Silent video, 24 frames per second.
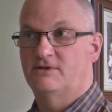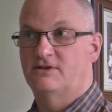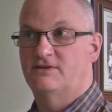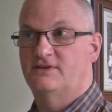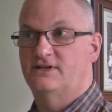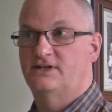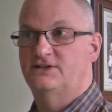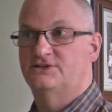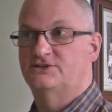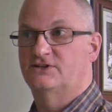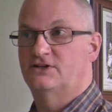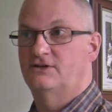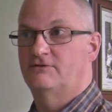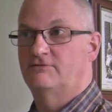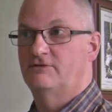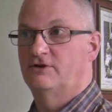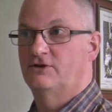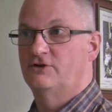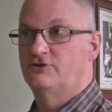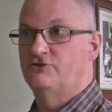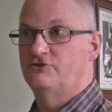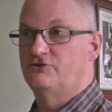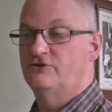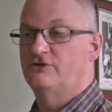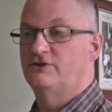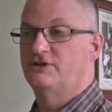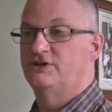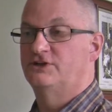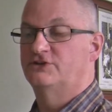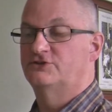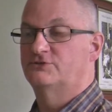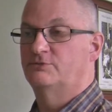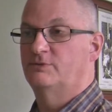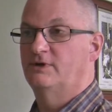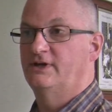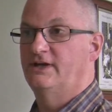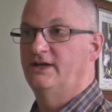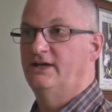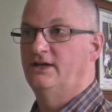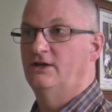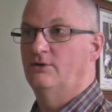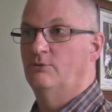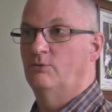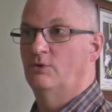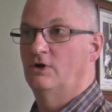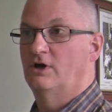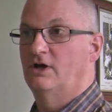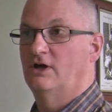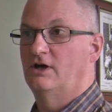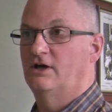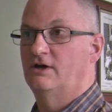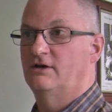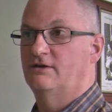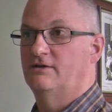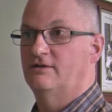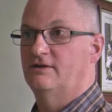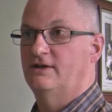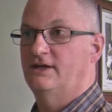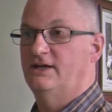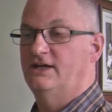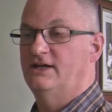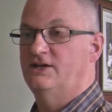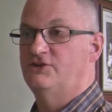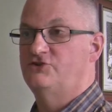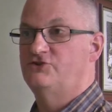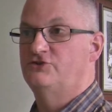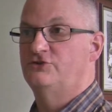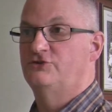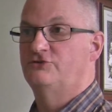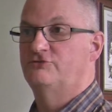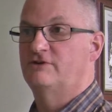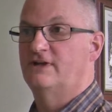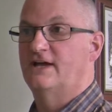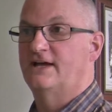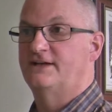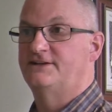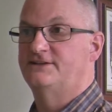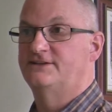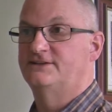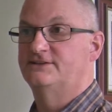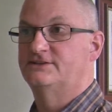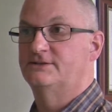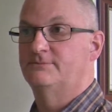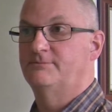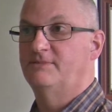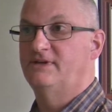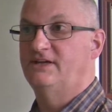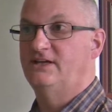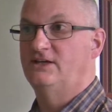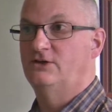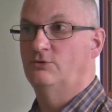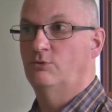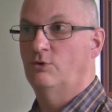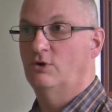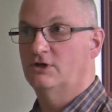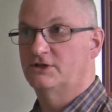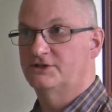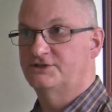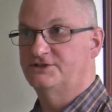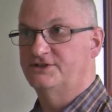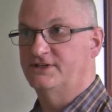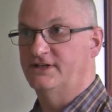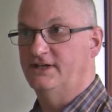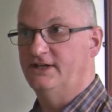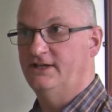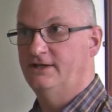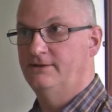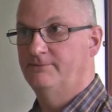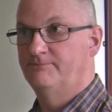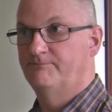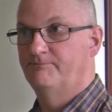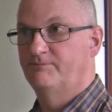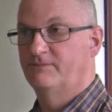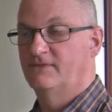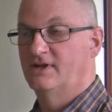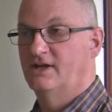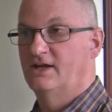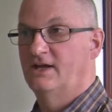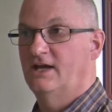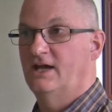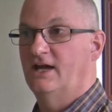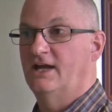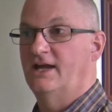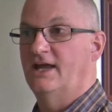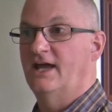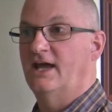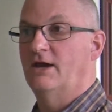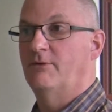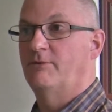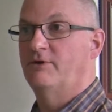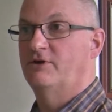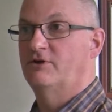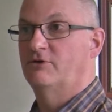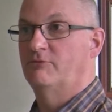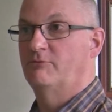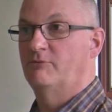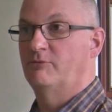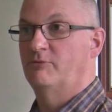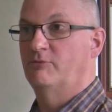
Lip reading: of the things that I've learned during this week were issues relating to meat quality and how we can